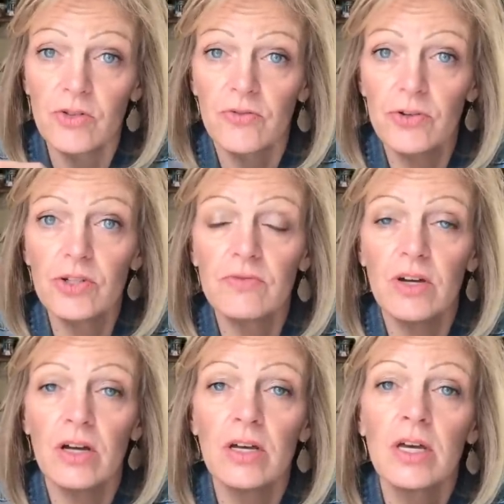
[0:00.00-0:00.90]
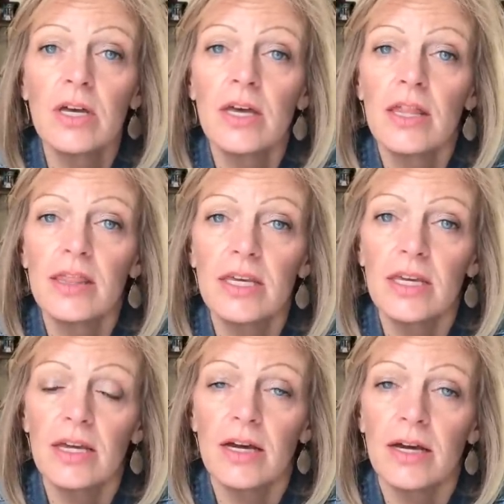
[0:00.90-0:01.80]
So first of all,
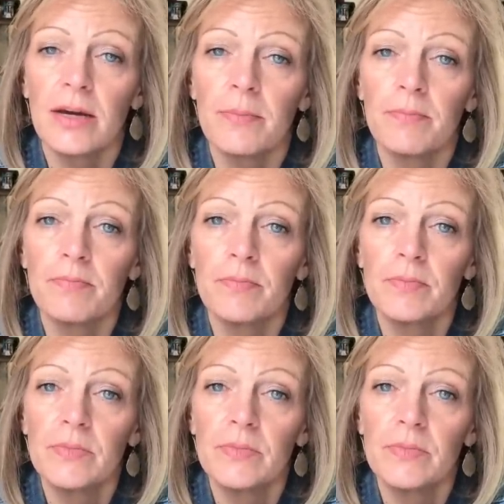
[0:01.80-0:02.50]
the um,